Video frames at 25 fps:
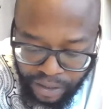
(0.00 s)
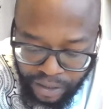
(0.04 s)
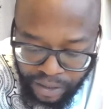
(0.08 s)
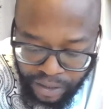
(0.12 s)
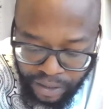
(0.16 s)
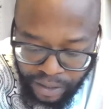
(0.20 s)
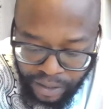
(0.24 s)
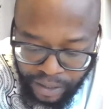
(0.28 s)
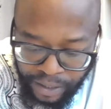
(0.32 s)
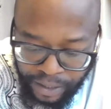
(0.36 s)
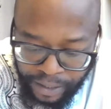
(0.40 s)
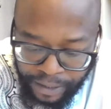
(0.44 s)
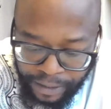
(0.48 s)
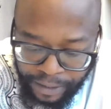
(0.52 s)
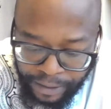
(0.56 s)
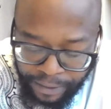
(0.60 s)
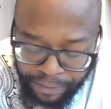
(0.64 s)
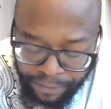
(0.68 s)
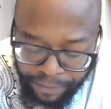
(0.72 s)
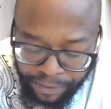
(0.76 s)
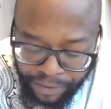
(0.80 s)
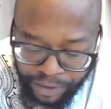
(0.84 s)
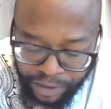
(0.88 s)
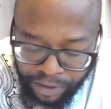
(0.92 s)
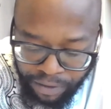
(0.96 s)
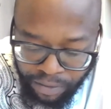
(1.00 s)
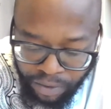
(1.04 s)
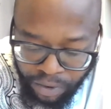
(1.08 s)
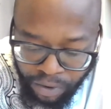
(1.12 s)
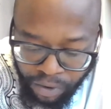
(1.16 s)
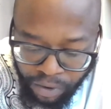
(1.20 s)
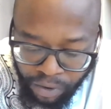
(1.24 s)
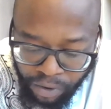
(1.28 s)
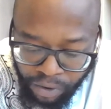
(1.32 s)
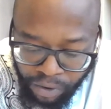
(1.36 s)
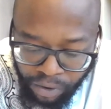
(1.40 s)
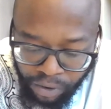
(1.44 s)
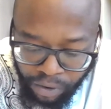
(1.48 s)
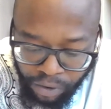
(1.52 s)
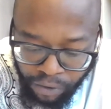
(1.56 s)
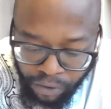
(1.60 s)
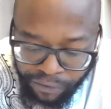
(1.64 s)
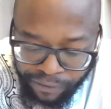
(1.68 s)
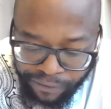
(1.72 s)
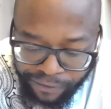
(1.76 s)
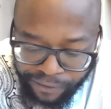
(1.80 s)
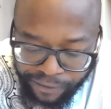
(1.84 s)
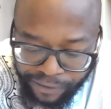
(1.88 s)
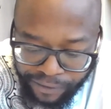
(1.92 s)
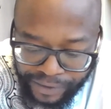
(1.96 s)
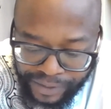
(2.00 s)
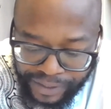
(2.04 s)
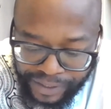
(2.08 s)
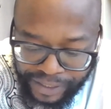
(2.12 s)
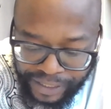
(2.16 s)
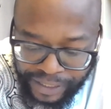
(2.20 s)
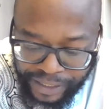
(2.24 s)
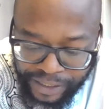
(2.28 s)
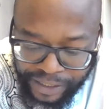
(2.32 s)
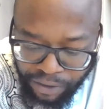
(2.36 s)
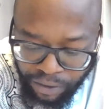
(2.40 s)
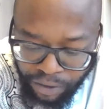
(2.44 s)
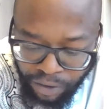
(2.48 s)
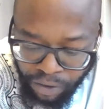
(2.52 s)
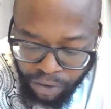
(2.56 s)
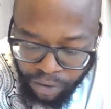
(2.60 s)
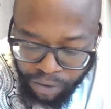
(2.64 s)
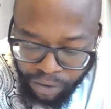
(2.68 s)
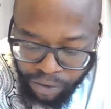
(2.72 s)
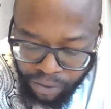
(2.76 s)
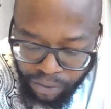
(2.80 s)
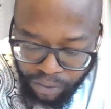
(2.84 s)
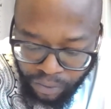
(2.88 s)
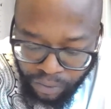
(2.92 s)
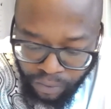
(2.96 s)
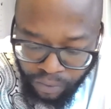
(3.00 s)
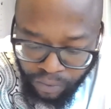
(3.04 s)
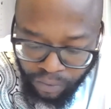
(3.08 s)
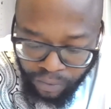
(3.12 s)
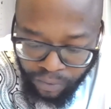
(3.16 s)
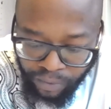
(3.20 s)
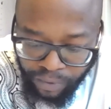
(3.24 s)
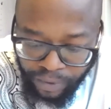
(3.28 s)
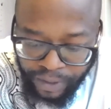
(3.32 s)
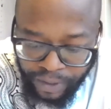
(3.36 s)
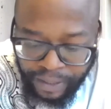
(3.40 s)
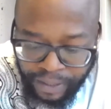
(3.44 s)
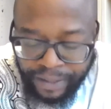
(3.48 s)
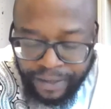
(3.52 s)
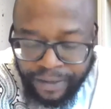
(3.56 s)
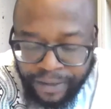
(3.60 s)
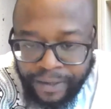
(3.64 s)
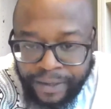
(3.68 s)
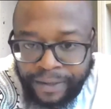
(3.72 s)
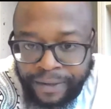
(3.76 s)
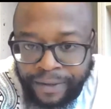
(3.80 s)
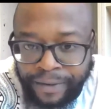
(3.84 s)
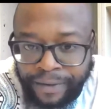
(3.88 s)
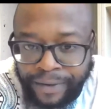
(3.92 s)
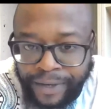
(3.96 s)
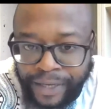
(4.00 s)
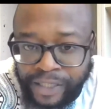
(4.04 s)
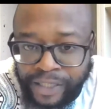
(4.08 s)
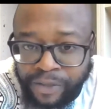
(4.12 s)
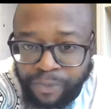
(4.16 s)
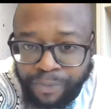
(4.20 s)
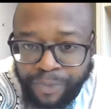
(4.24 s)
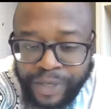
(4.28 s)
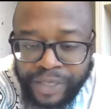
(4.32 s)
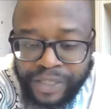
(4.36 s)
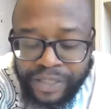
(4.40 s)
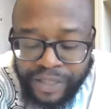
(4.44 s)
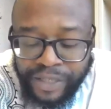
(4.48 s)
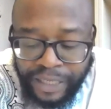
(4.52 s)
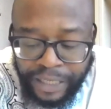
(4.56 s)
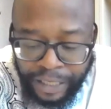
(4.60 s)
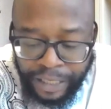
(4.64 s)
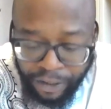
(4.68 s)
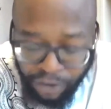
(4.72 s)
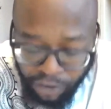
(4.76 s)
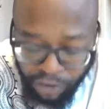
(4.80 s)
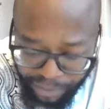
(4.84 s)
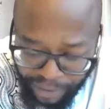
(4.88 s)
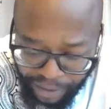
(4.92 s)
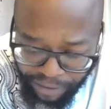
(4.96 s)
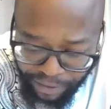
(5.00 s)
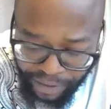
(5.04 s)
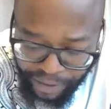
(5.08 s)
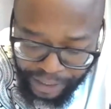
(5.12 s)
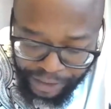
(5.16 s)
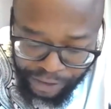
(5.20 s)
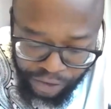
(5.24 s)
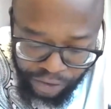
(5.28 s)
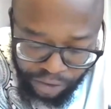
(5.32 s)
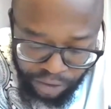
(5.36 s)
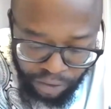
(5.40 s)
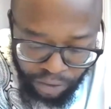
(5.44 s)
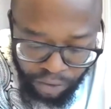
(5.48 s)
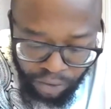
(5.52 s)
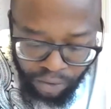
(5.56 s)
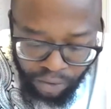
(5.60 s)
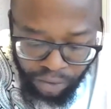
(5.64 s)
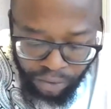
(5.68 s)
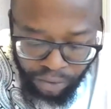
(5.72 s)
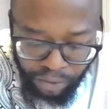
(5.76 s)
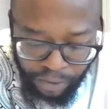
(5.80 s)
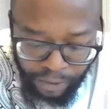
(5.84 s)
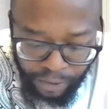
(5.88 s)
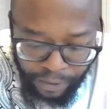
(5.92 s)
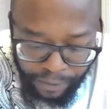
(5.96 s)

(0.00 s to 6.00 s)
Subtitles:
the role of state law, especially human rights law,